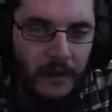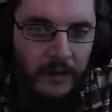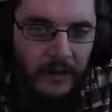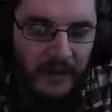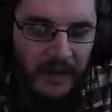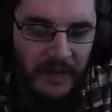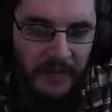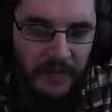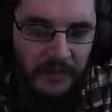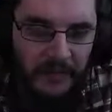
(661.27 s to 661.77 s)

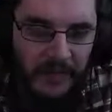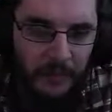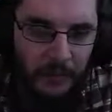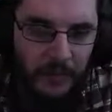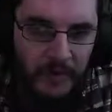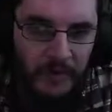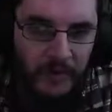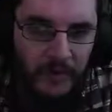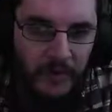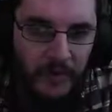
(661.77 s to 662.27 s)
Set up
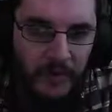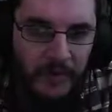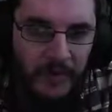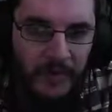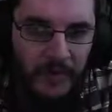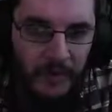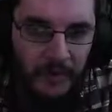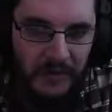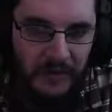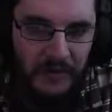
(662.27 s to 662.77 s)
separate weapon
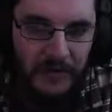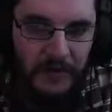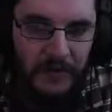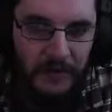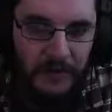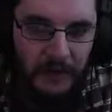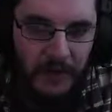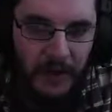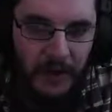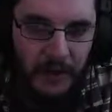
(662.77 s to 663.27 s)

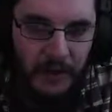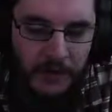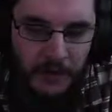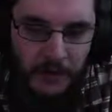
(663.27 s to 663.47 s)
specific dodge